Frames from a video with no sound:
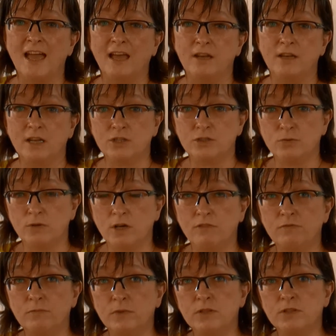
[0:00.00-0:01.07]
And national
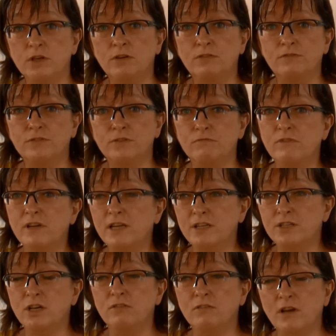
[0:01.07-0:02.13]
governments often really
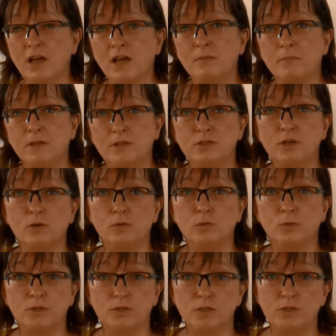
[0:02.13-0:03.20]
don't like being
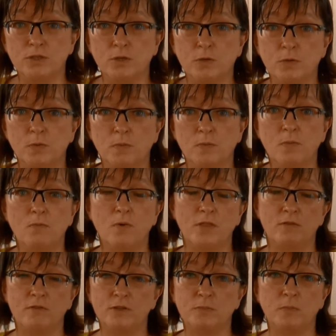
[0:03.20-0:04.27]
told what to do,
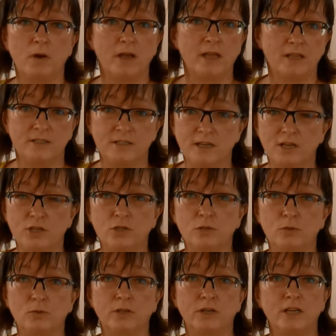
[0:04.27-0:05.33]
whether it's by
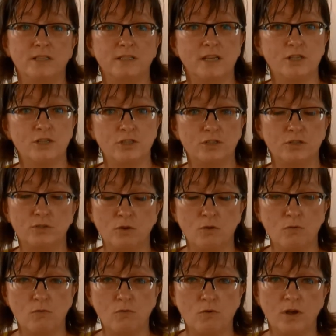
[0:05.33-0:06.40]
international organisations
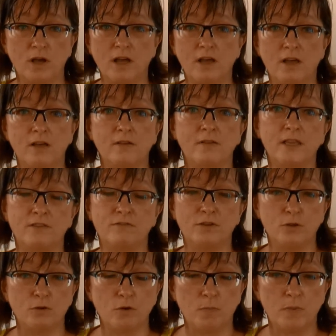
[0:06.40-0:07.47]
or
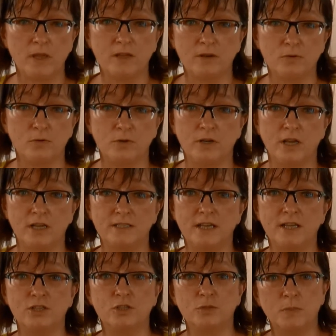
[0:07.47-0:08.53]
even European
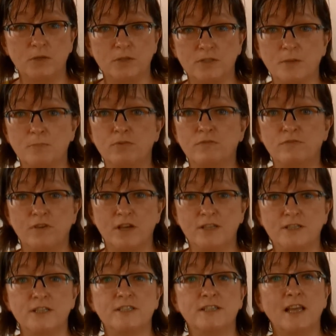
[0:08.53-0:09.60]
organisations, because they
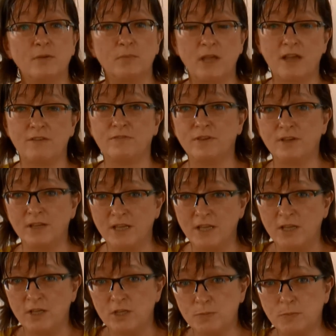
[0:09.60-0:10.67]
prefer to say we have a
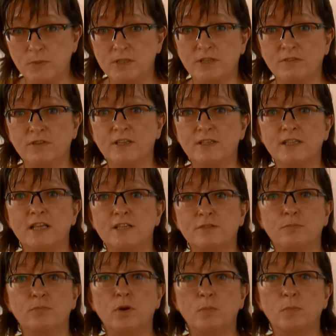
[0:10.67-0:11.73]
specific set
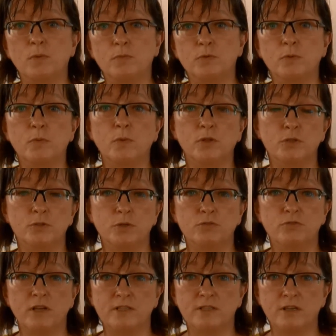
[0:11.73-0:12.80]
of problems we want to
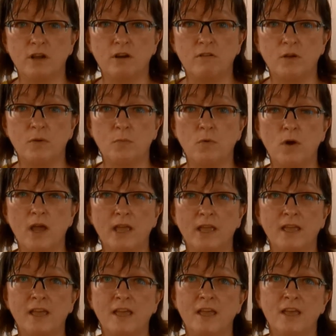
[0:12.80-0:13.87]
address in our own way.